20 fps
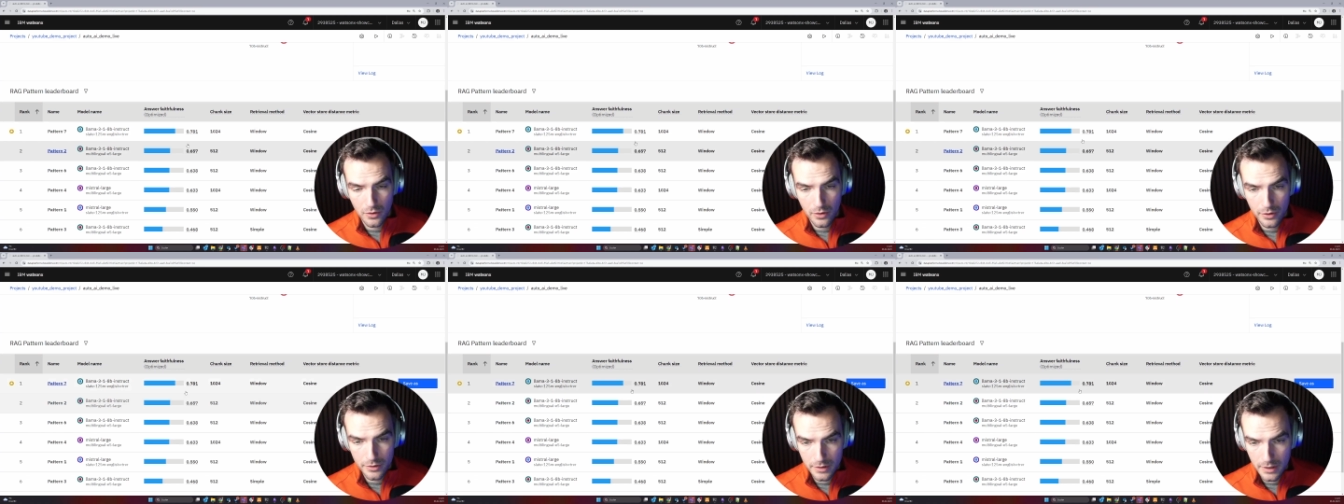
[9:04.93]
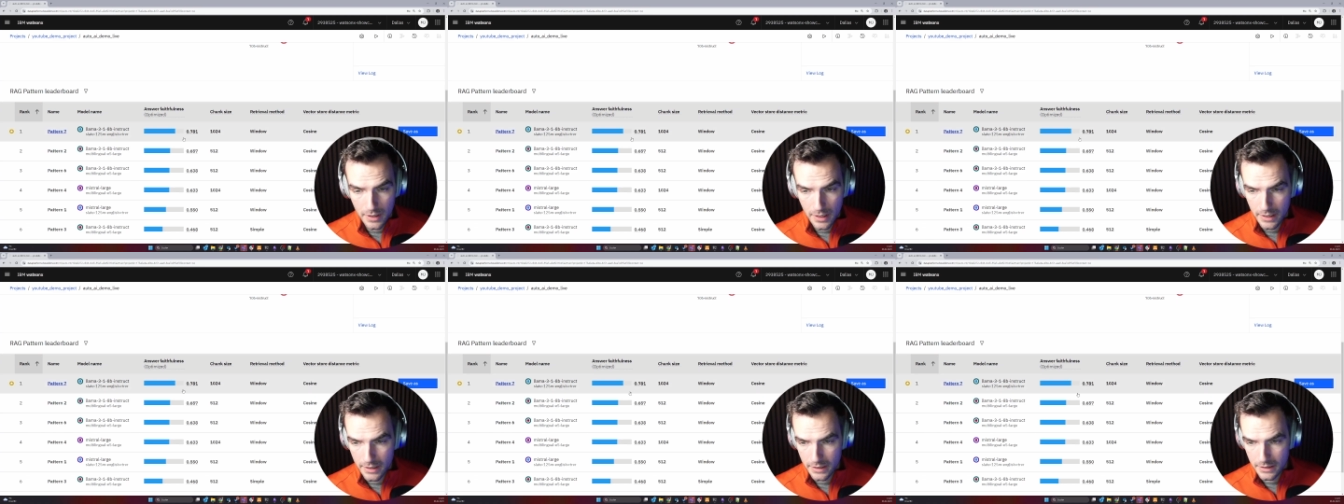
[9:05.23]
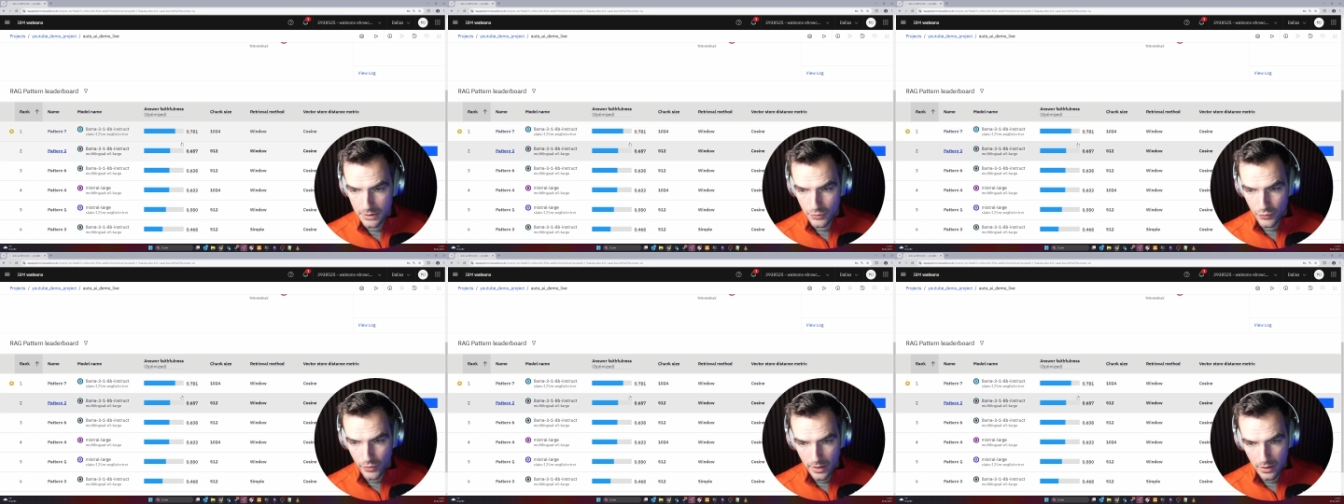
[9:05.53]
Odd, I
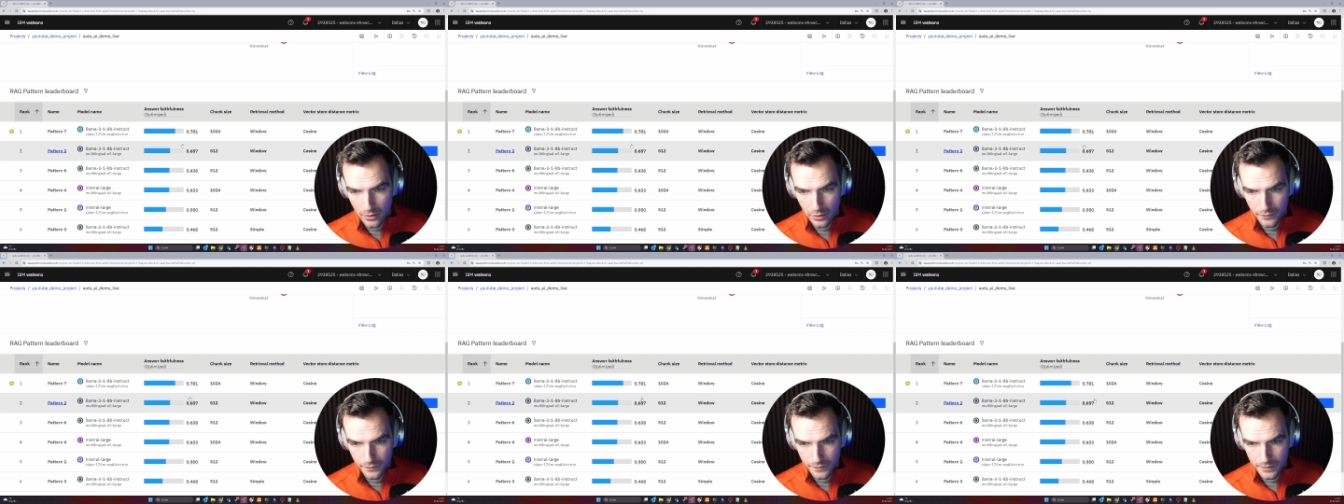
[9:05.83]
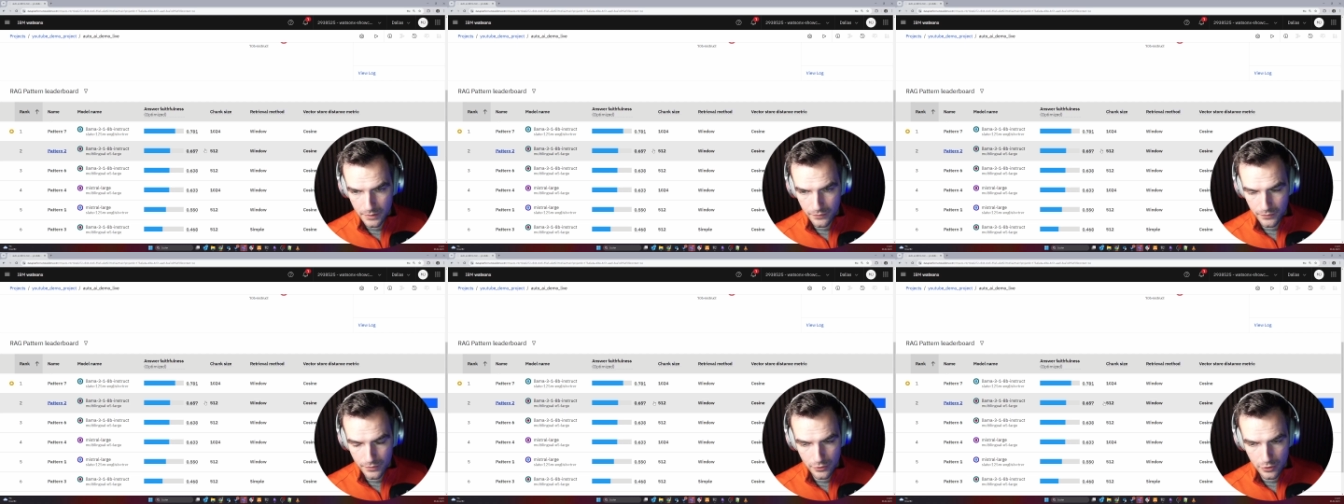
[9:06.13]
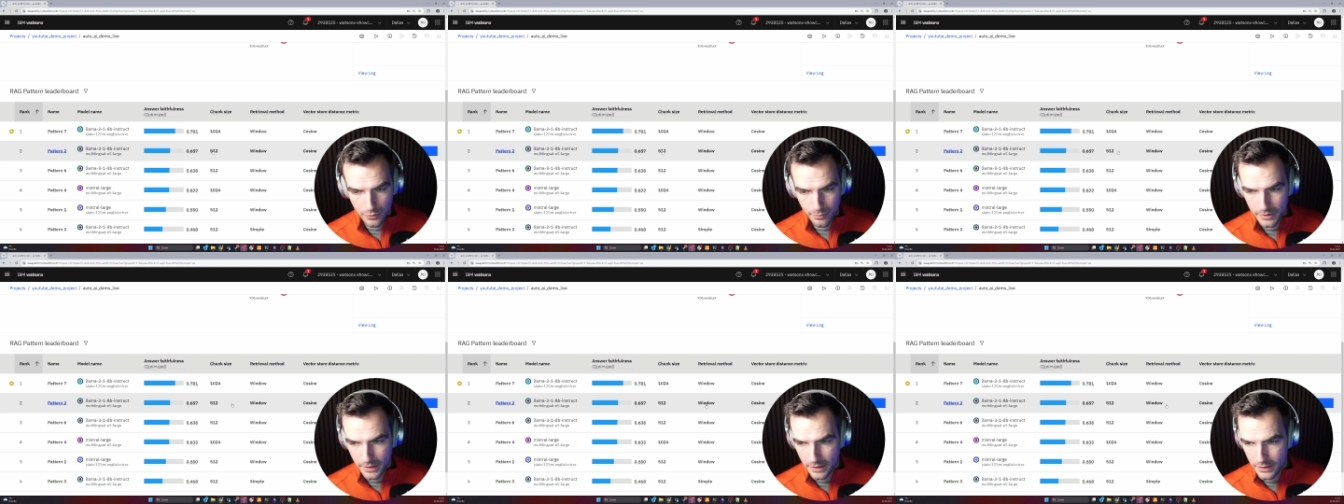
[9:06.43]
tried a lot of different
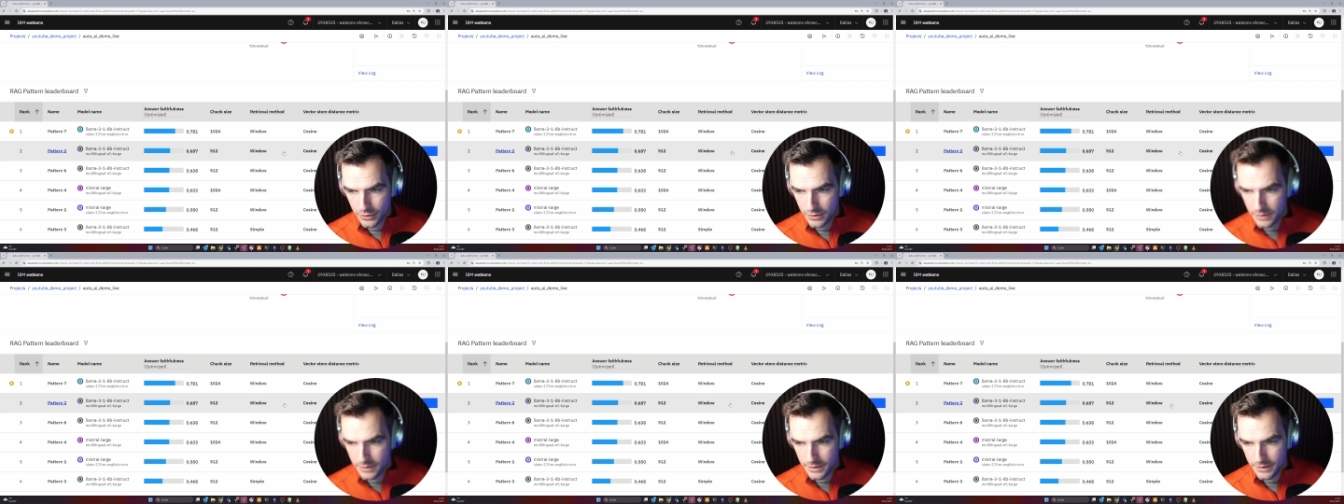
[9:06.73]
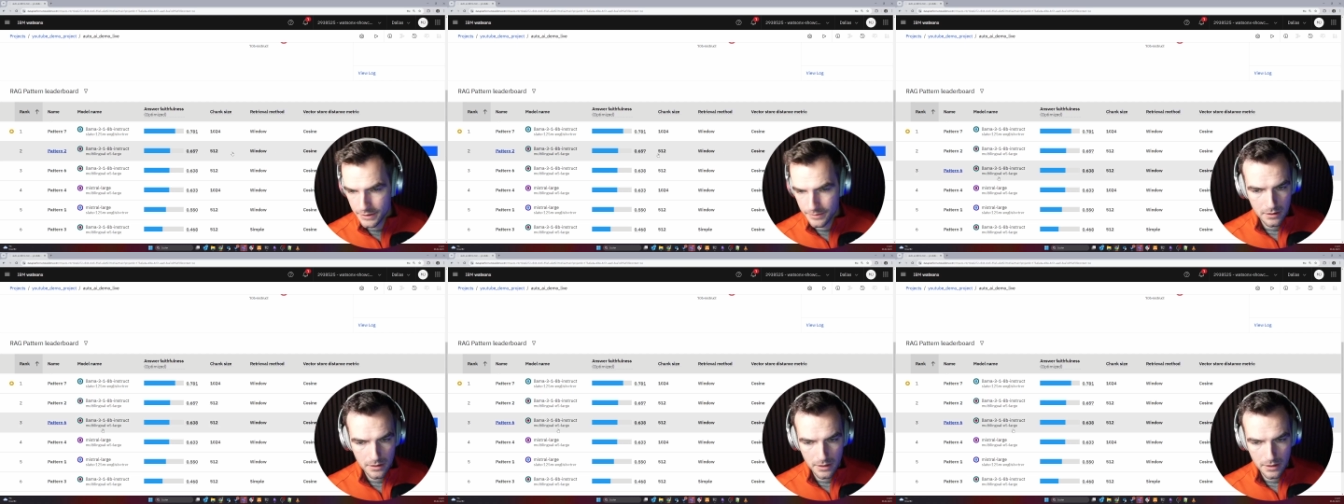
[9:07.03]
combinations here,